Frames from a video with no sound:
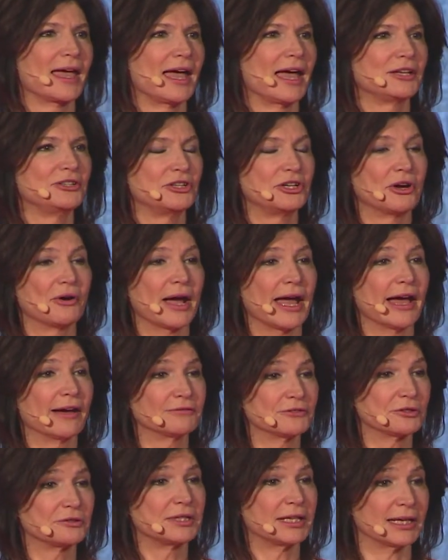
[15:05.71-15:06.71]
And you know,
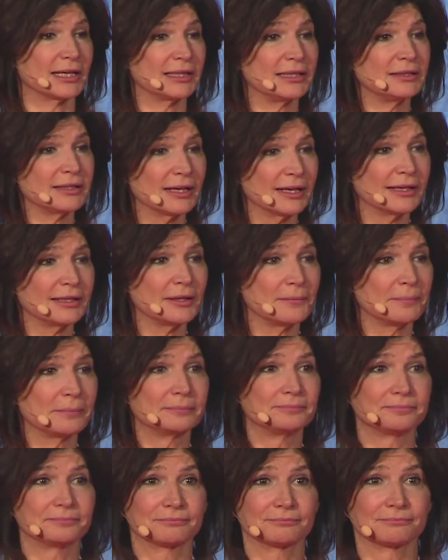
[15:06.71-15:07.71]
after Danny died,
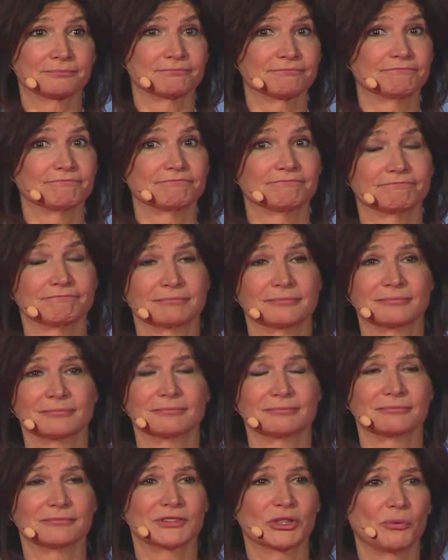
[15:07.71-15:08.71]

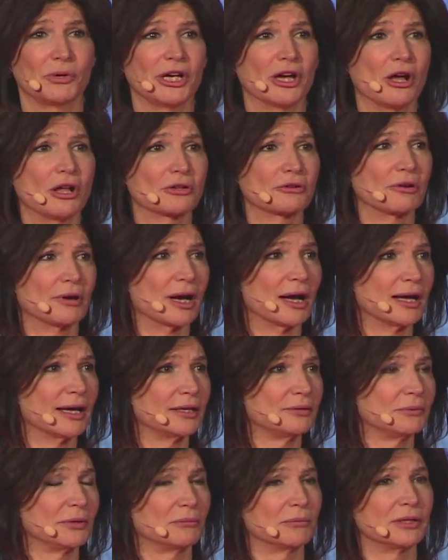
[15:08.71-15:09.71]
we all
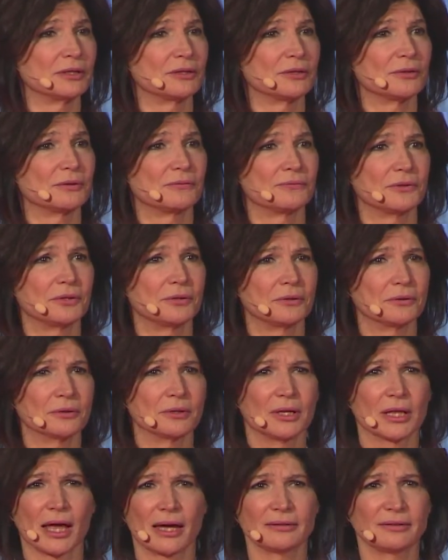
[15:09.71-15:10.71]
cried. We went to the
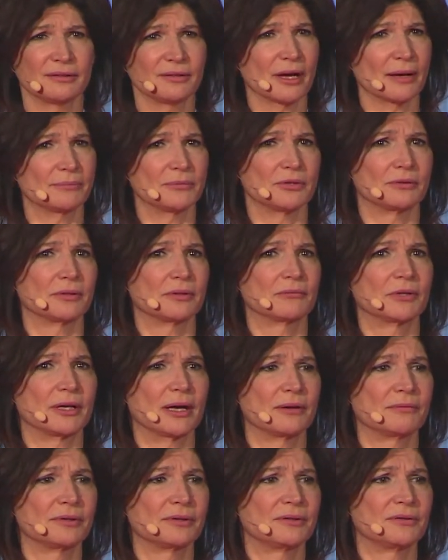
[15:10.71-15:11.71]
funeral. I stopped doing what
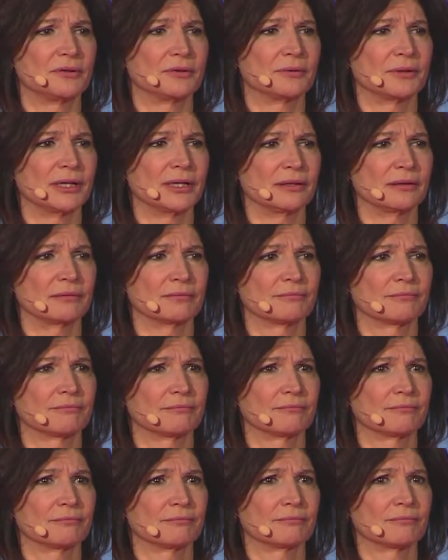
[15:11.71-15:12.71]
I was doing.
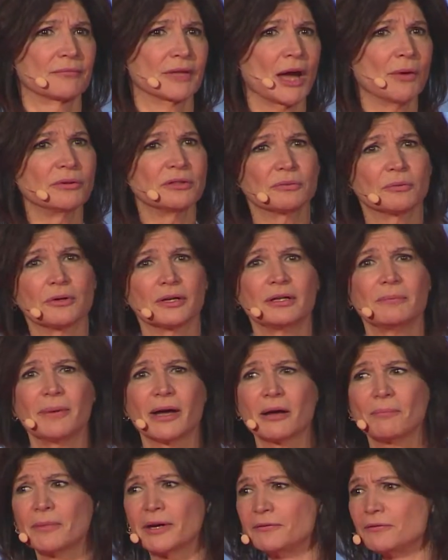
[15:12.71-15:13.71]
I was worried
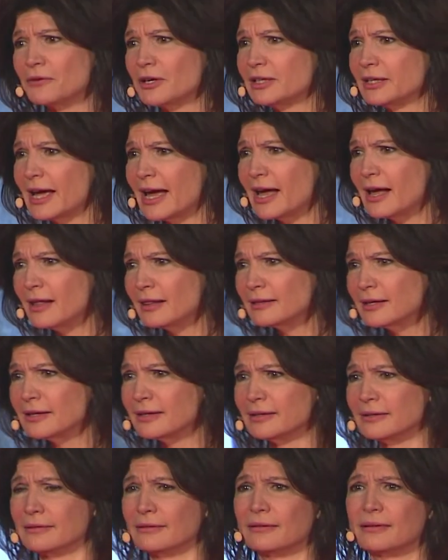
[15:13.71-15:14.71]
about my friend
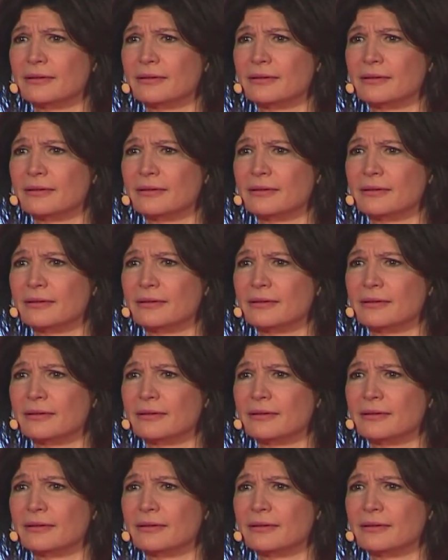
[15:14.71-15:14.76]
Alan.